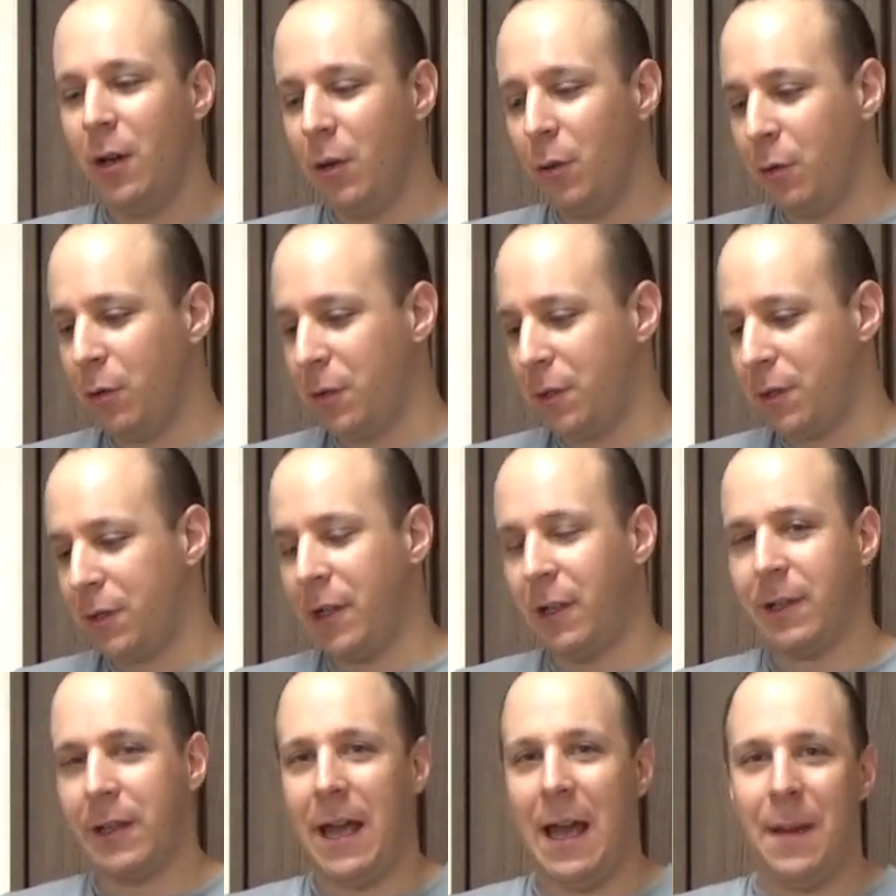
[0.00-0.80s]
or
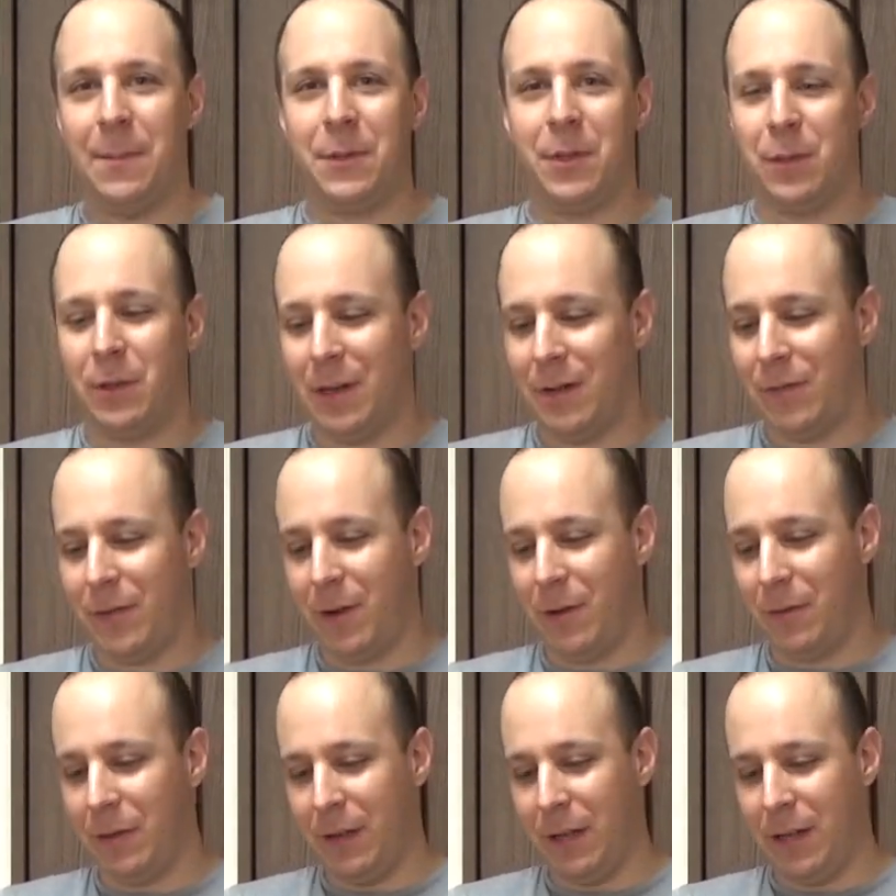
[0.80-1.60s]
skull caps, or whatever
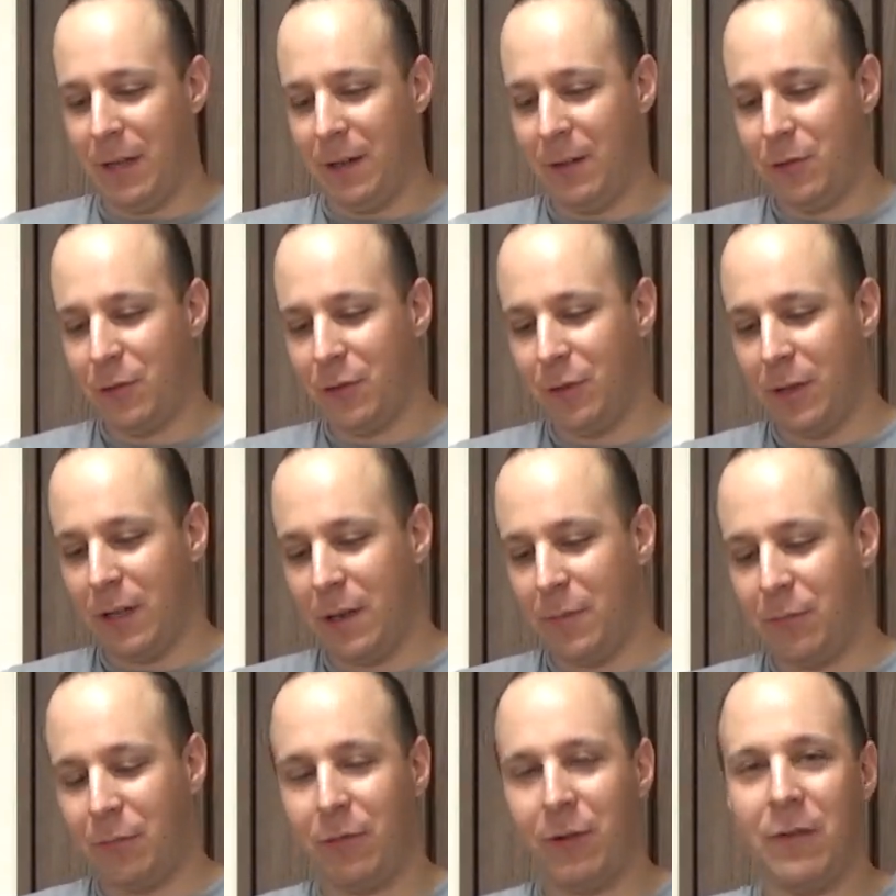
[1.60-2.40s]
you're really,
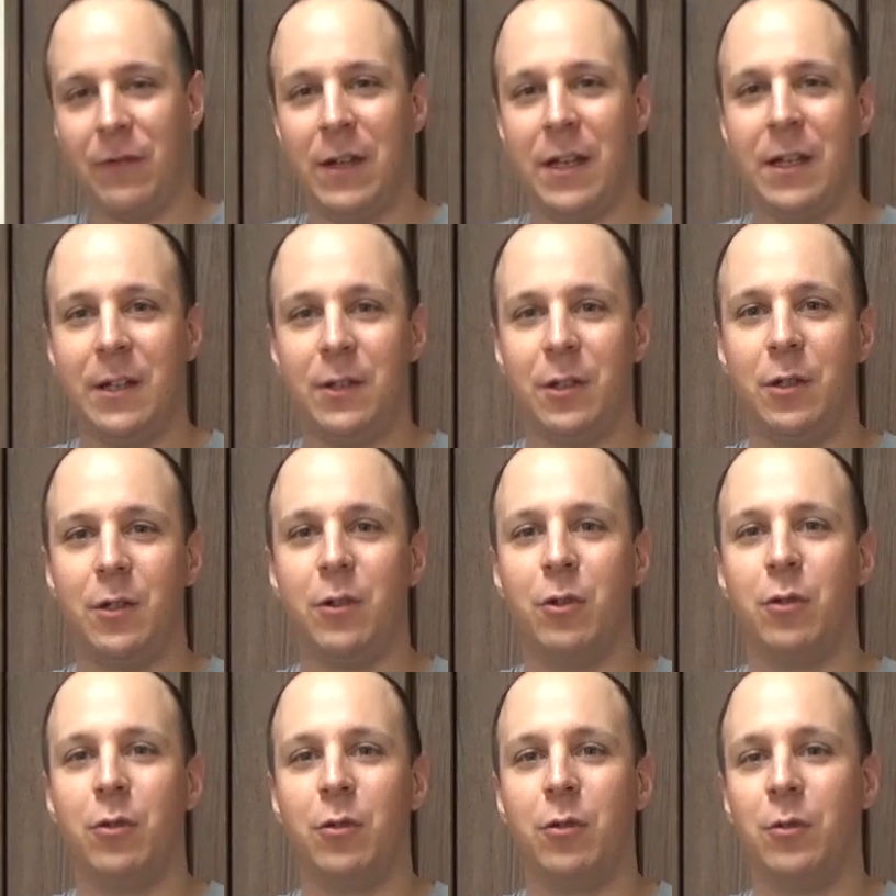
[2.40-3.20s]
truly privy
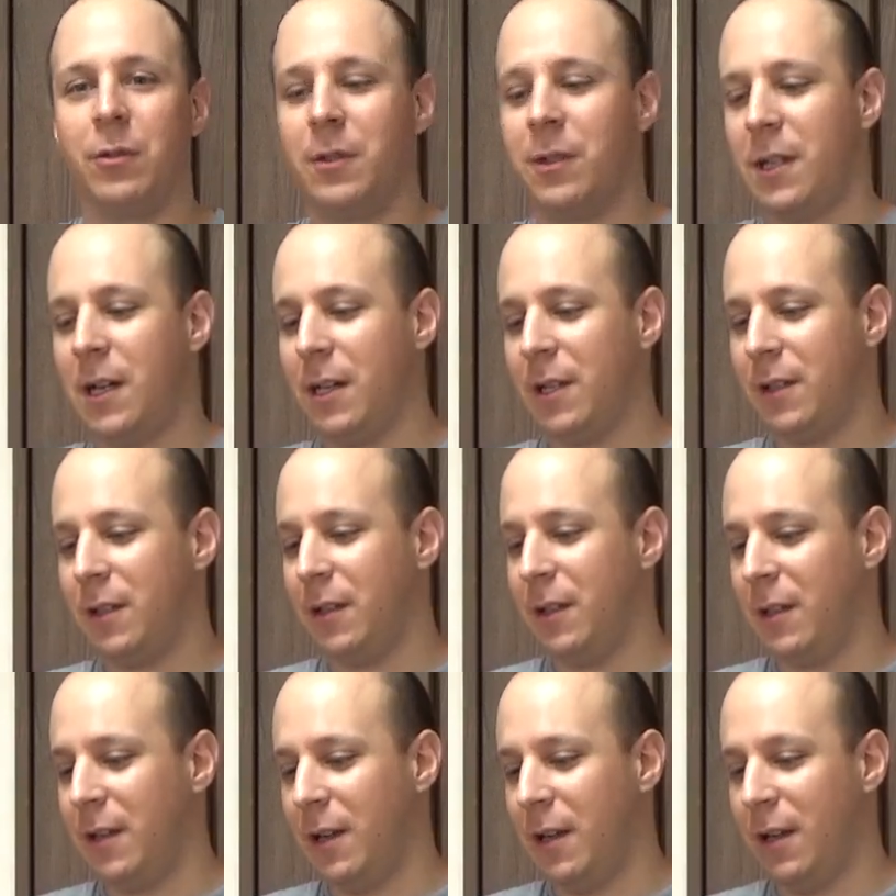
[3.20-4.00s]
to
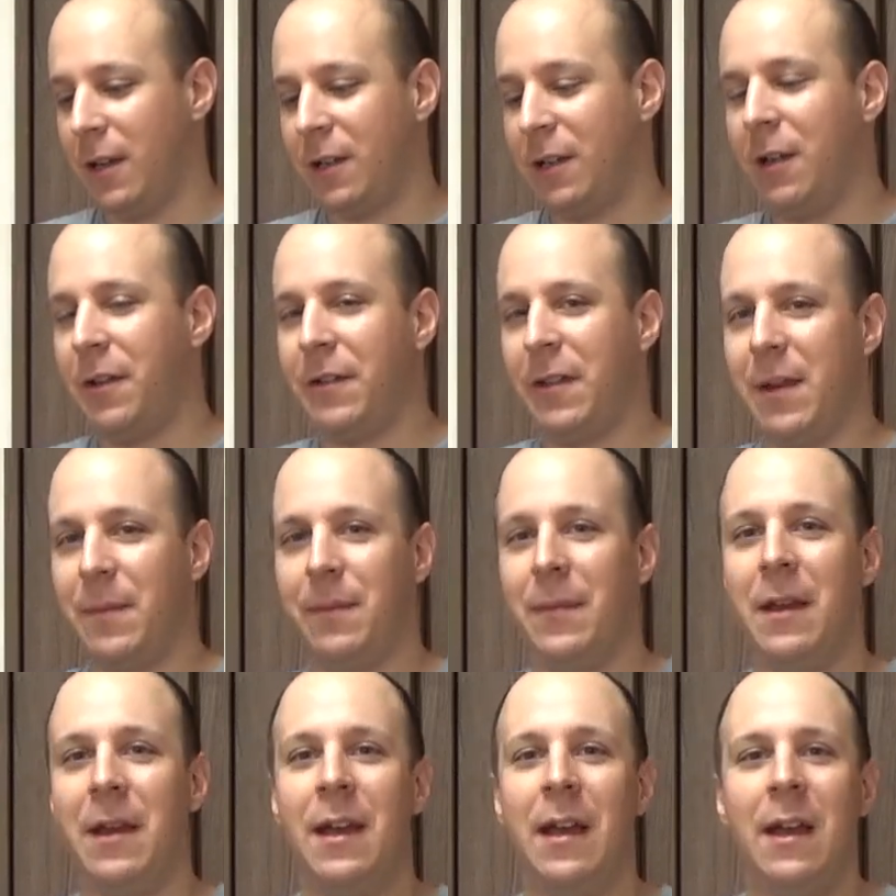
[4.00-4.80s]
call
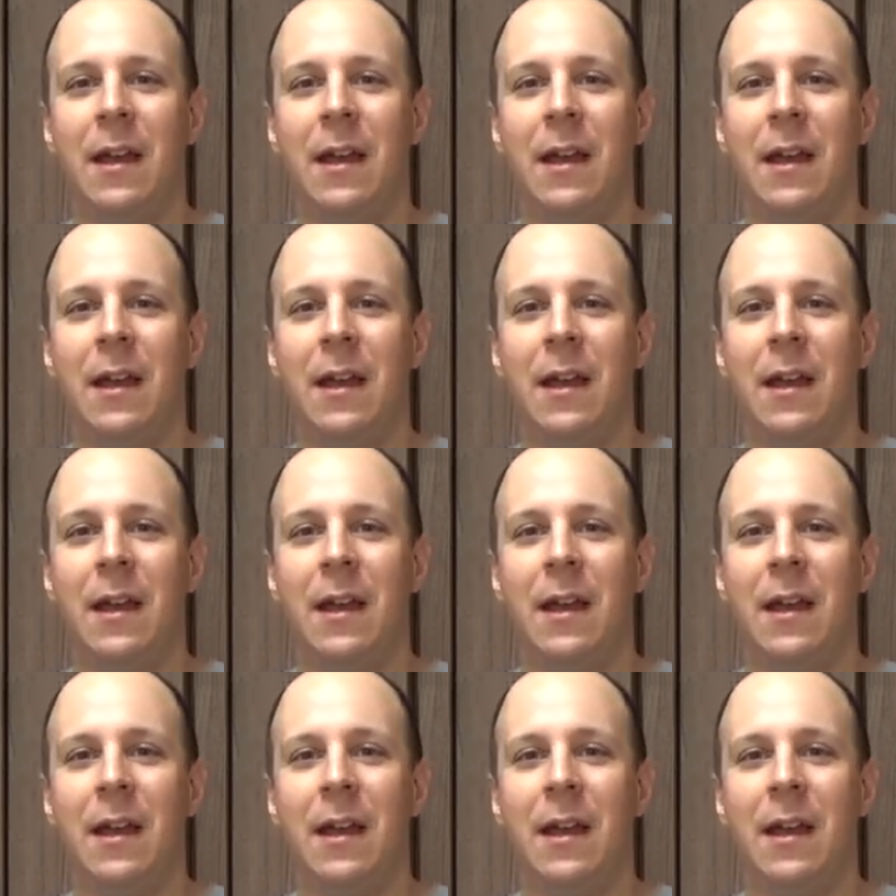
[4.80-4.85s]
them.